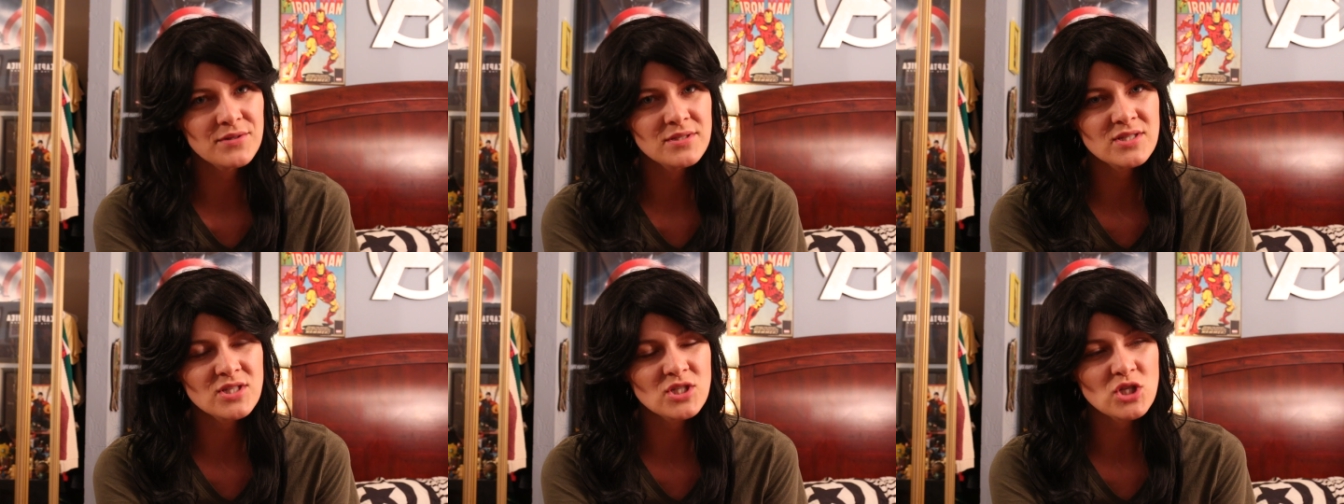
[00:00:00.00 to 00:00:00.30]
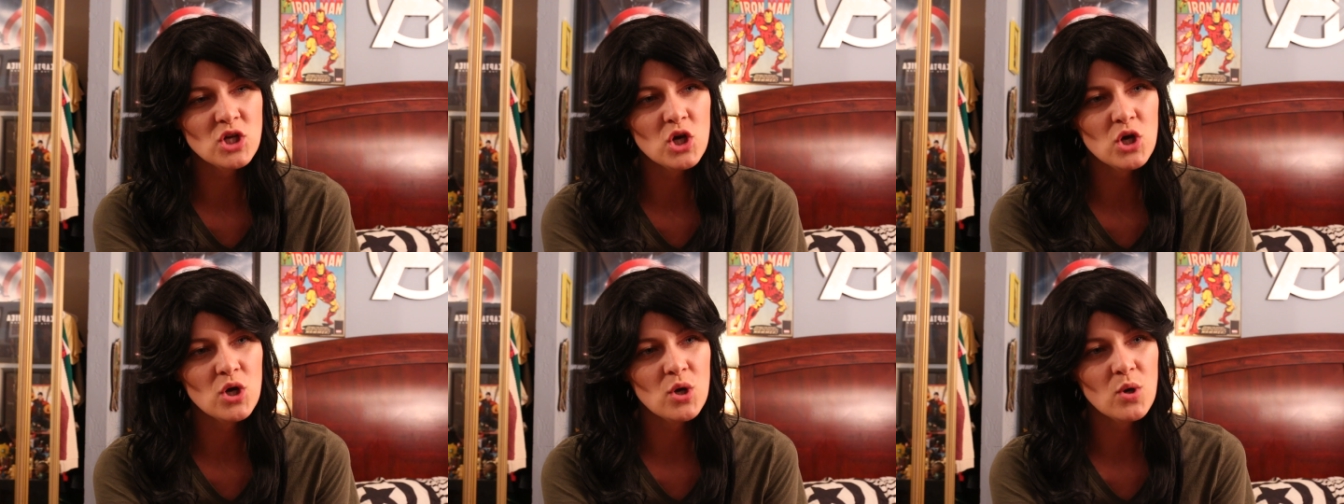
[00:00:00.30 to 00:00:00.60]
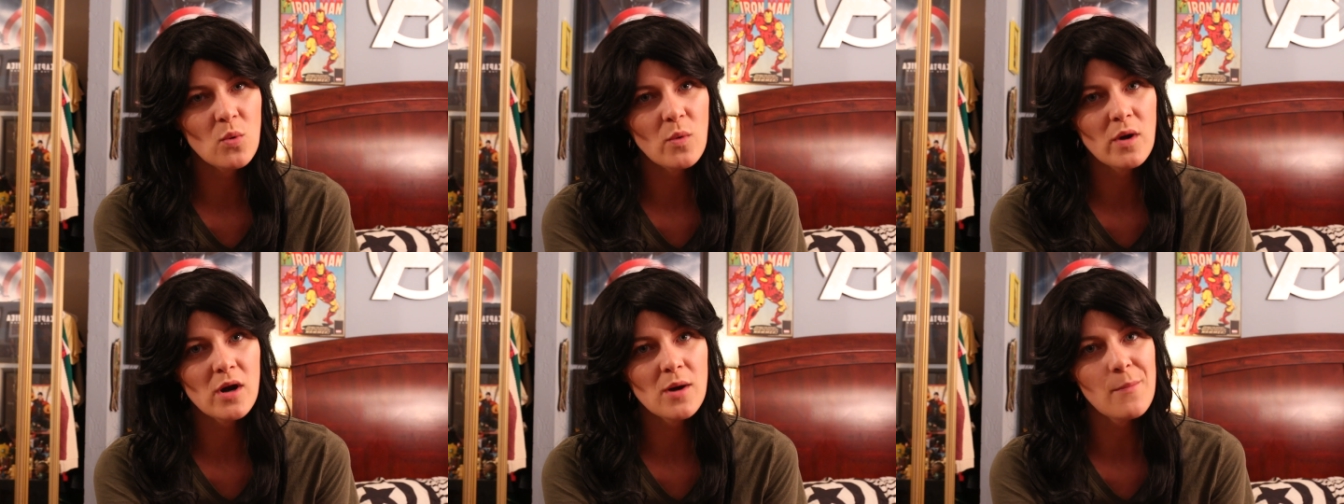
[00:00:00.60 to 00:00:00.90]

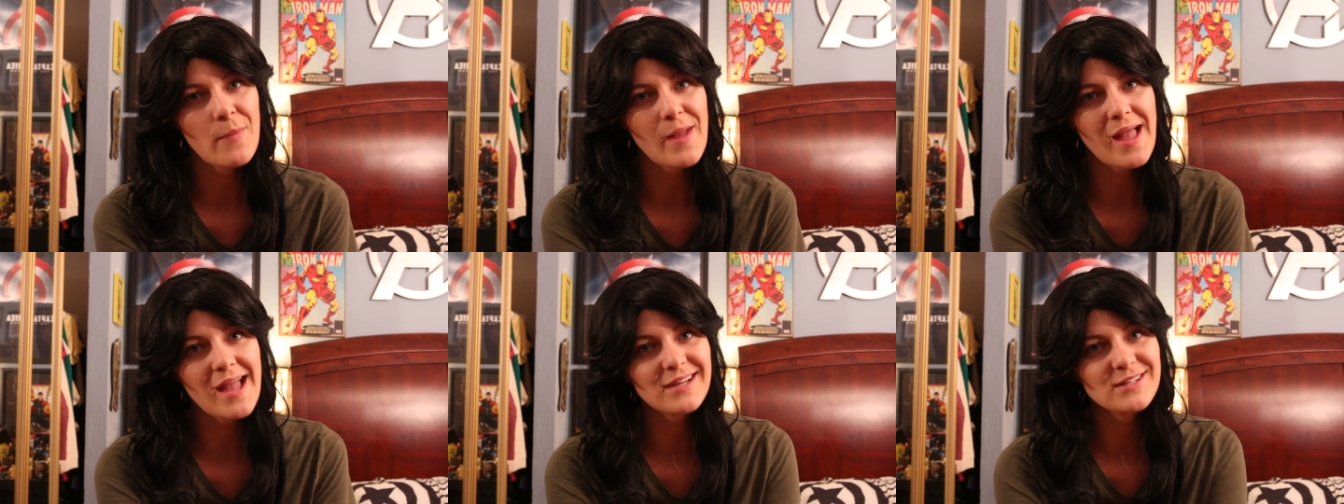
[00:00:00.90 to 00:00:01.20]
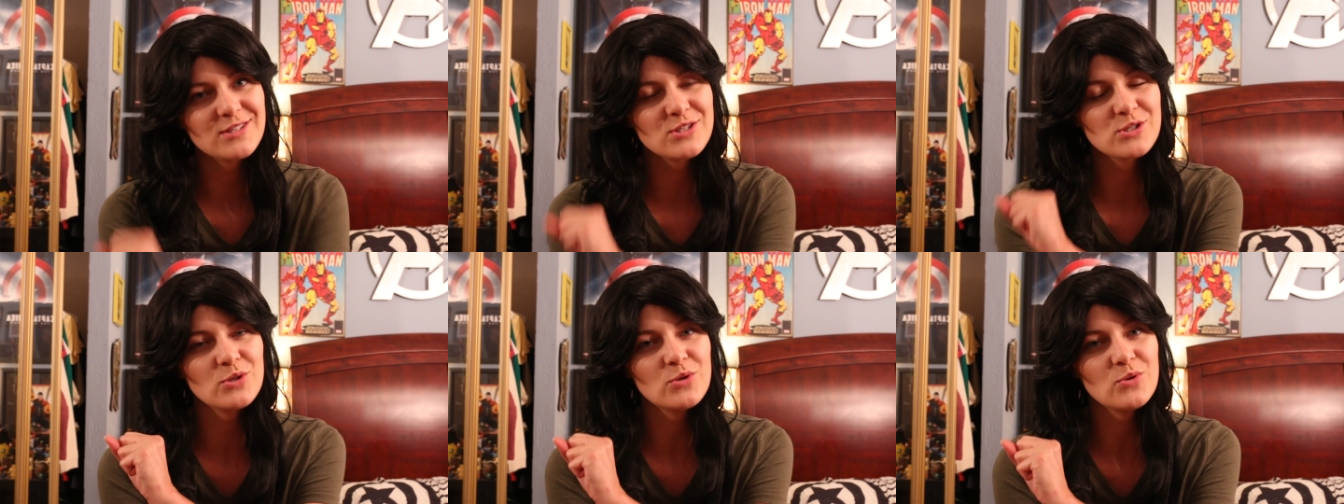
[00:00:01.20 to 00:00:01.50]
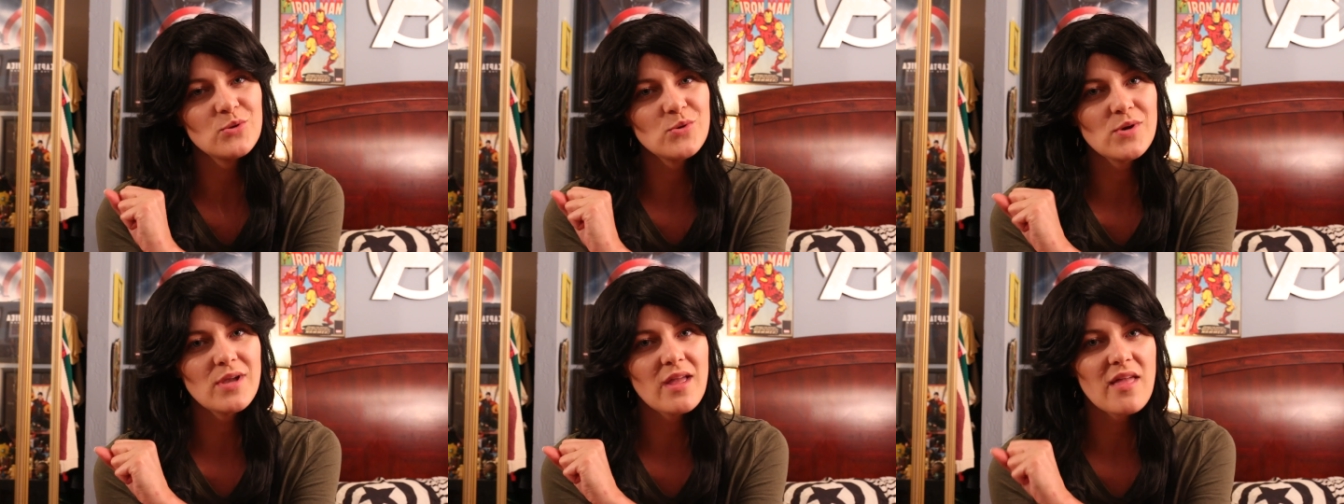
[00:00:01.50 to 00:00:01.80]
so we're back
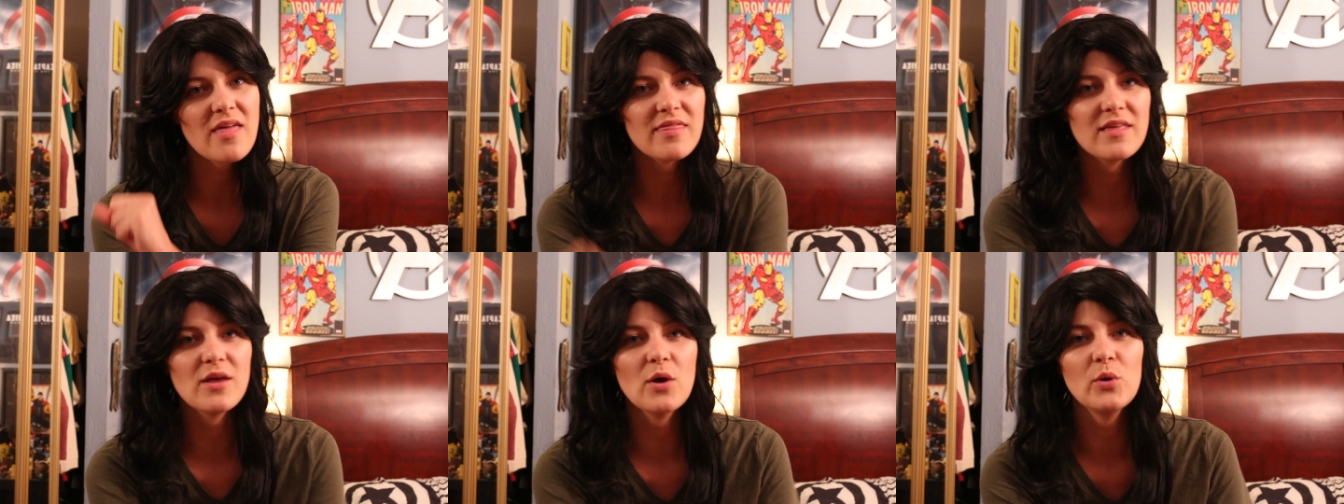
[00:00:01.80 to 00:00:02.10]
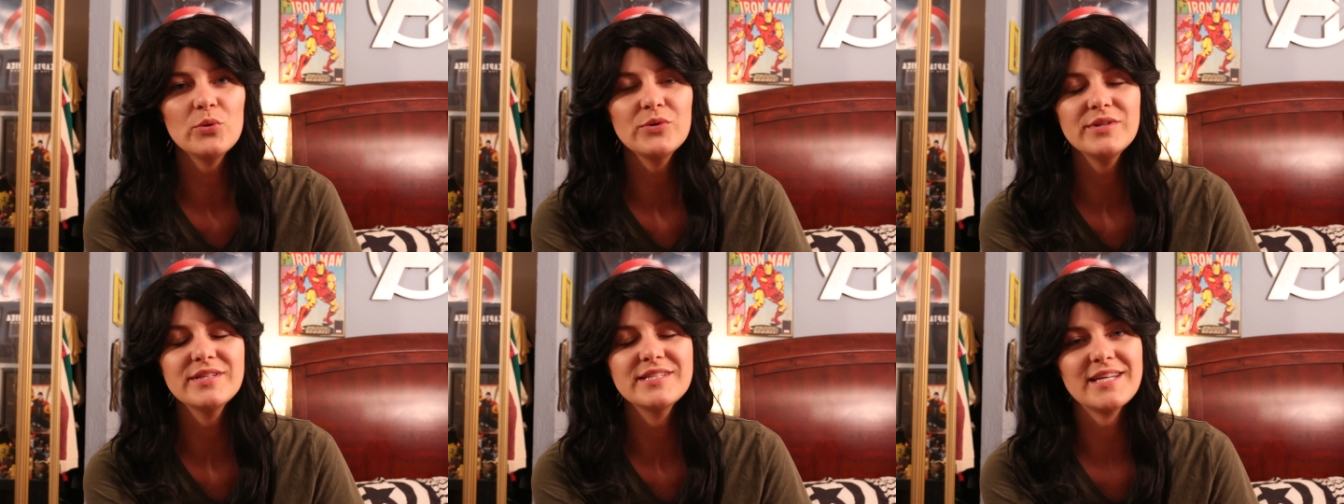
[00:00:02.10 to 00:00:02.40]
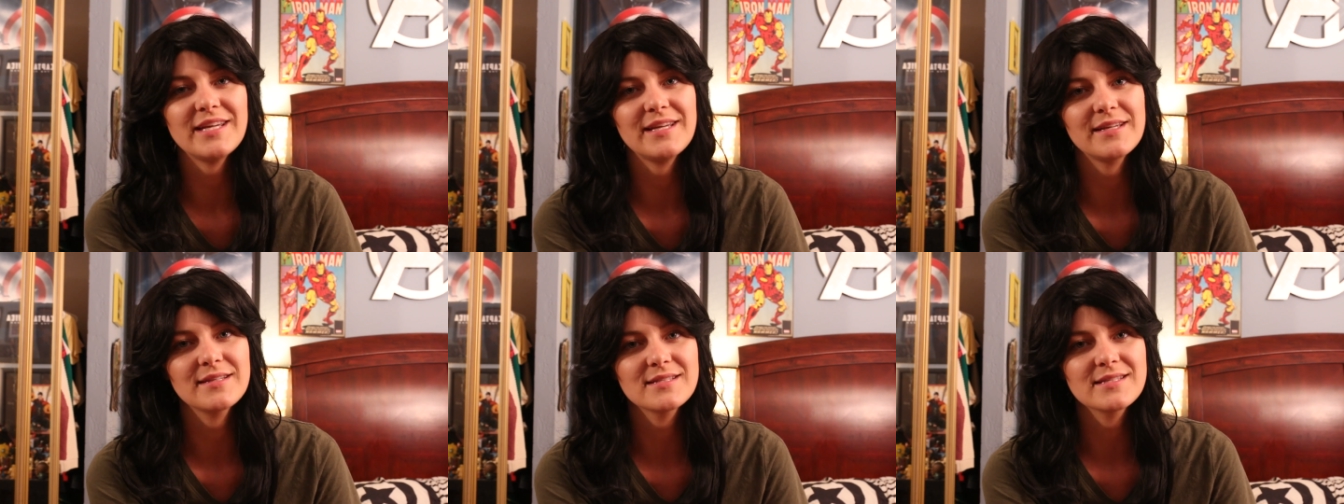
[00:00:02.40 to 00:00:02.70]
to the old
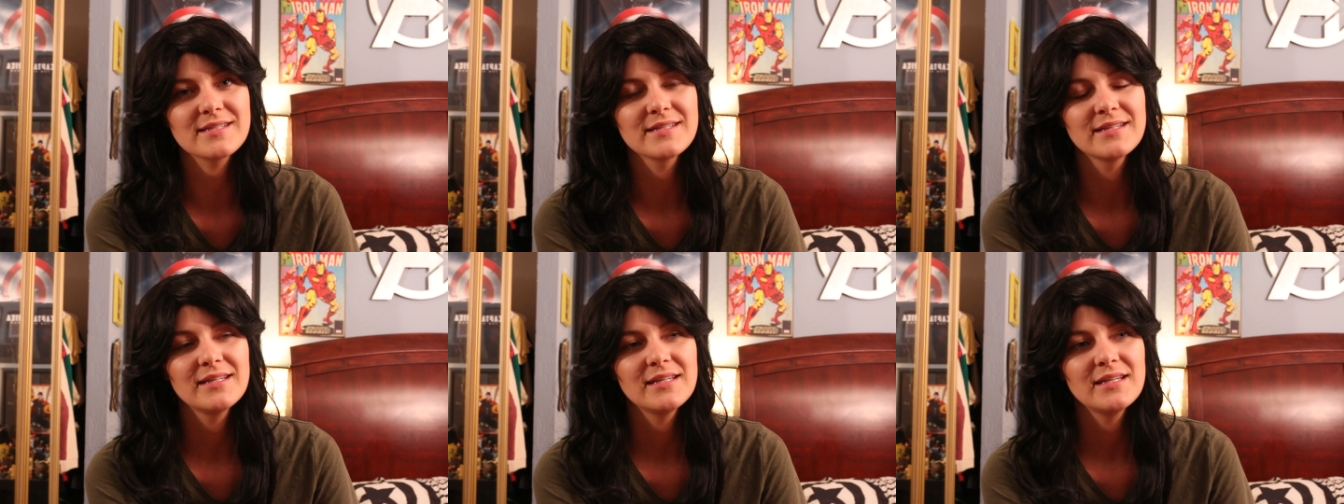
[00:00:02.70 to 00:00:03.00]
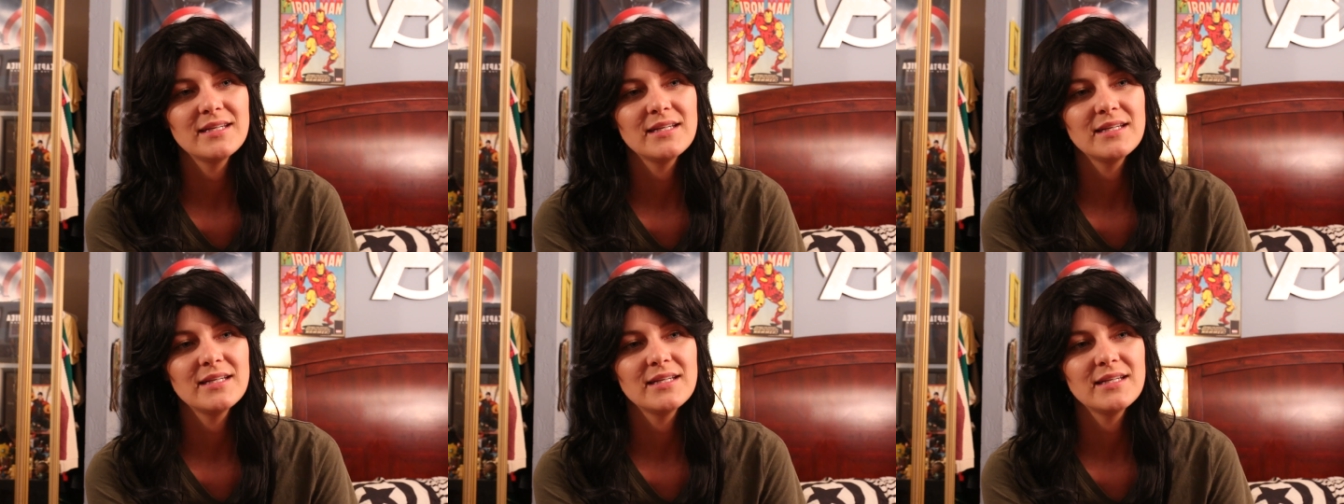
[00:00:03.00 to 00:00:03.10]
digs.